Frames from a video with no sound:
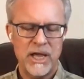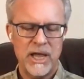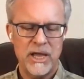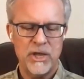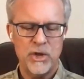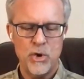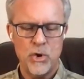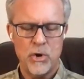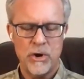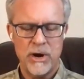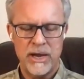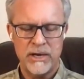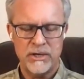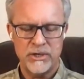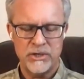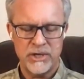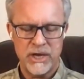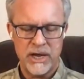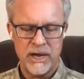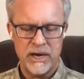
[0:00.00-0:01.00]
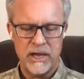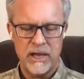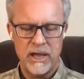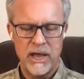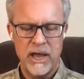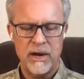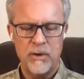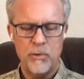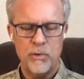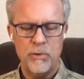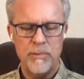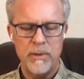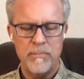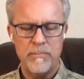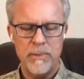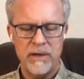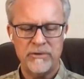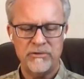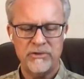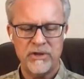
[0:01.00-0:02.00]
I say your anxiety, and it would
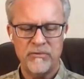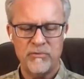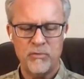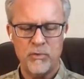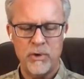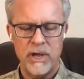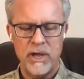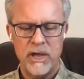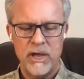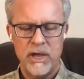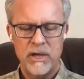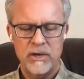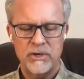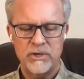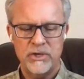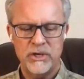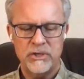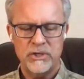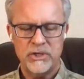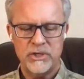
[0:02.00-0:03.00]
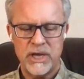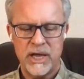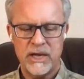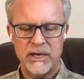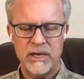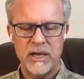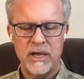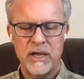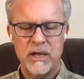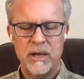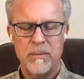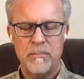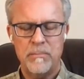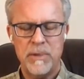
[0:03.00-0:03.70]
be best if we just said,